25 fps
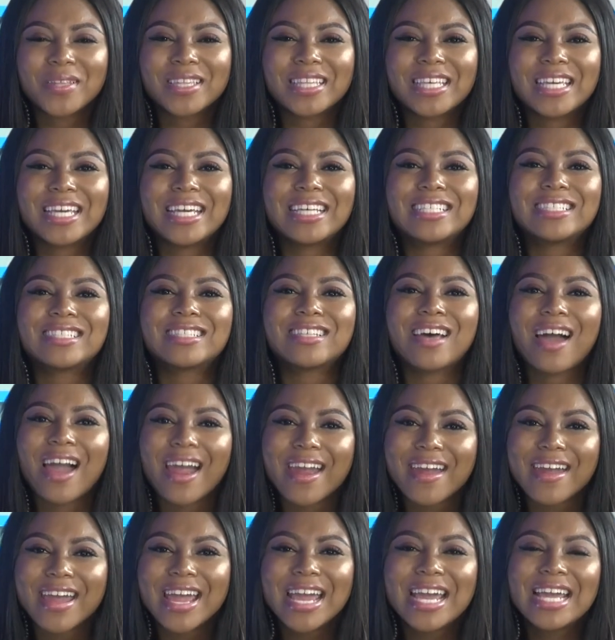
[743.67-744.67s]
the
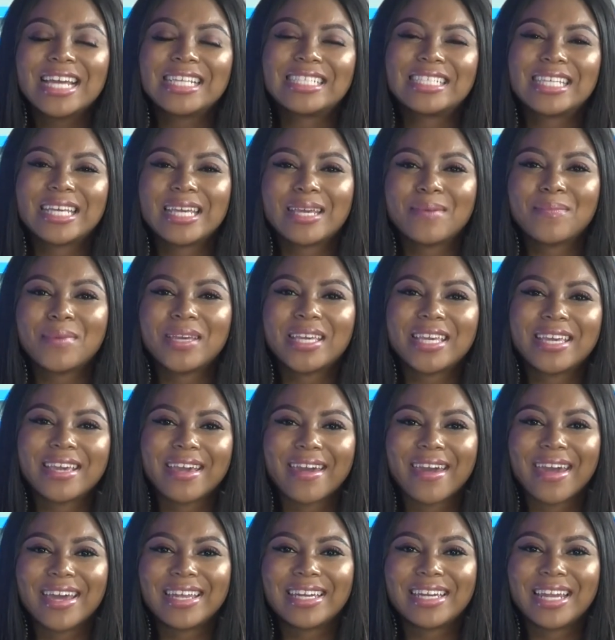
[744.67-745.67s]
entire team
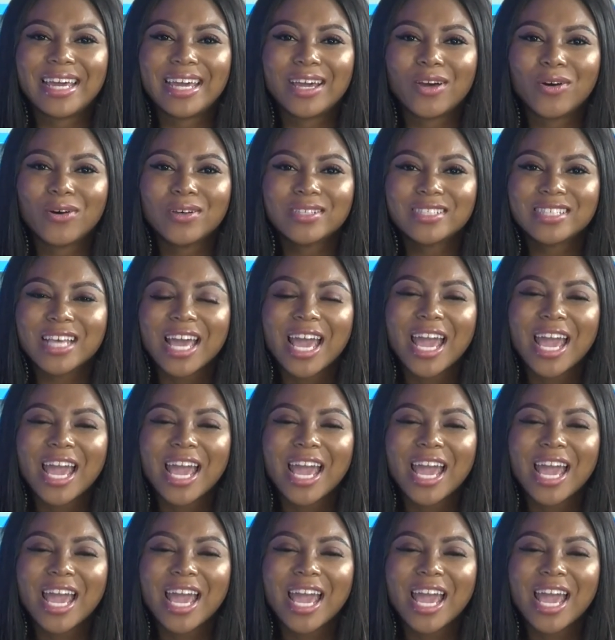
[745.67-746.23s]
here in Lagos.